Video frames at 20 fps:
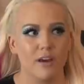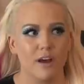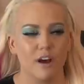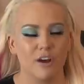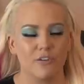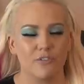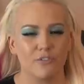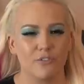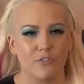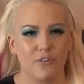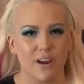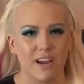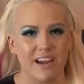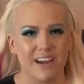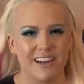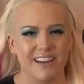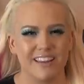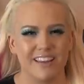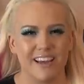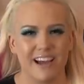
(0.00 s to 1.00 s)

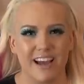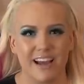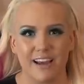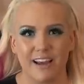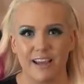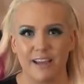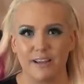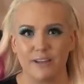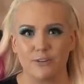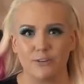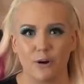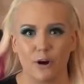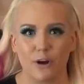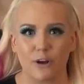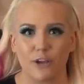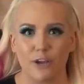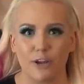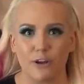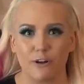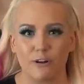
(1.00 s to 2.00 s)
afraid that a
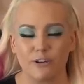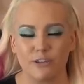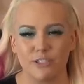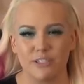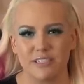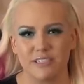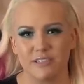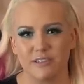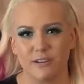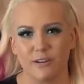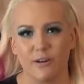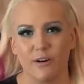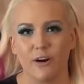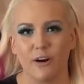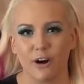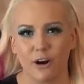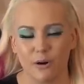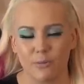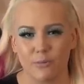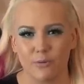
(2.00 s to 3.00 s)
dark energy is gonna
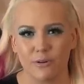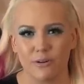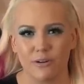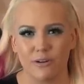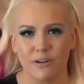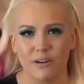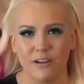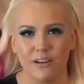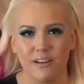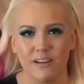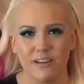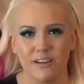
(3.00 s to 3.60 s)
harbor,